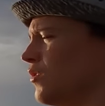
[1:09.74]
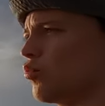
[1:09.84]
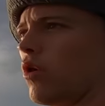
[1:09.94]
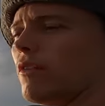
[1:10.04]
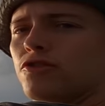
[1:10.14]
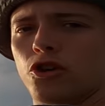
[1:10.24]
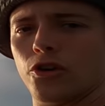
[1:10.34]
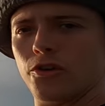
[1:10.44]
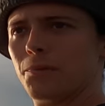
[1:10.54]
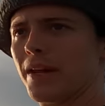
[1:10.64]
There's one of
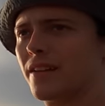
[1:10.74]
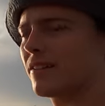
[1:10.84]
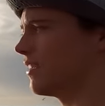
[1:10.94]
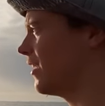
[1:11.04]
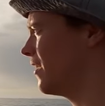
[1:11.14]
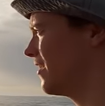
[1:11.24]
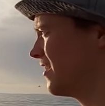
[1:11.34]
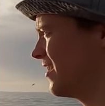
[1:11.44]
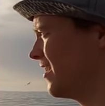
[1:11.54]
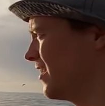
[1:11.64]
two beacons here
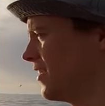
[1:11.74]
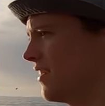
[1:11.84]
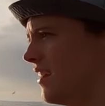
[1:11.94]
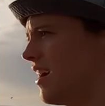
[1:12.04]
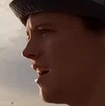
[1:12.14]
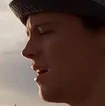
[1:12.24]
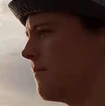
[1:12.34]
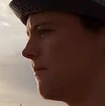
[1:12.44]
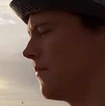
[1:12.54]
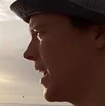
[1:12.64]

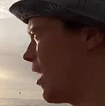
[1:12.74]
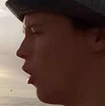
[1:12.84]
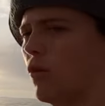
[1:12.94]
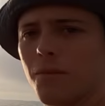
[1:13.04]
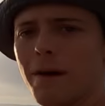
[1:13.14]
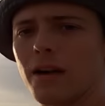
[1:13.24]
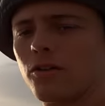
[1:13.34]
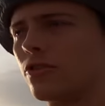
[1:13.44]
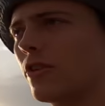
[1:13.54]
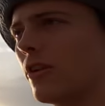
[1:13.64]
um, that hold the
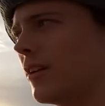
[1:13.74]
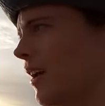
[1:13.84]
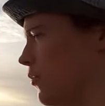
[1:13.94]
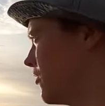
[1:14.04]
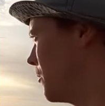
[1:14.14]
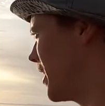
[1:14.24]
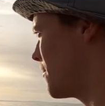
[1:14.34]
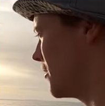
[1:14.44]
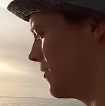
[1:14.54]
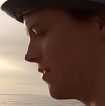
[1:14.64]
mackerel, so yeah, we'll see what
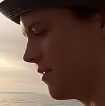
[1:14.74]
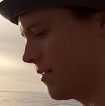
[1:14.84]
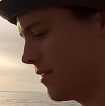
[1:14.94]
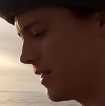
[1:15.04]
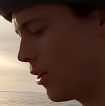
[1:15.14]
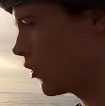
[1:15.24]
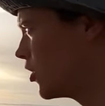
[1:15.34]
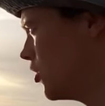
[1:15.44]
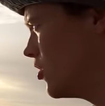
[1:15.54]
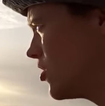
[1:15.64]
happens. They're not
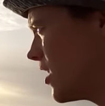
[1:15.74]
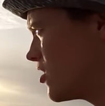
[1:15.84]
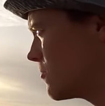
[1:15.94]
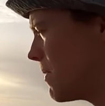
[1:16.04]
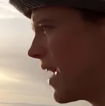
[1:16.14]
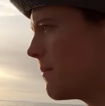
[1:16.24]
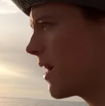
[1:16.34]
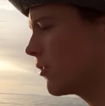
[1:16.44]
huge, they're just bay